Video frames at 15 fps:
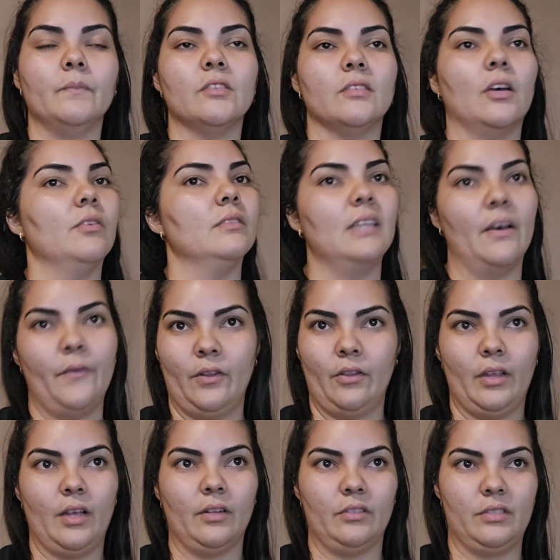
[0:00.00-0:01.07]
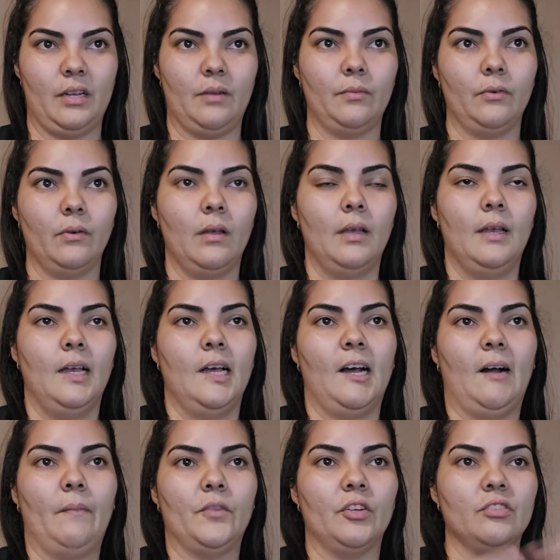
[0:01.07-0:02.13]
So definitely understandable.
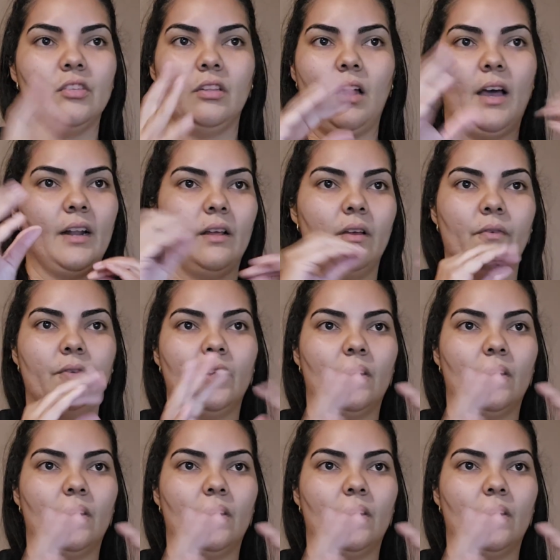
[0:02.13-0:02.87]
There's a lot of,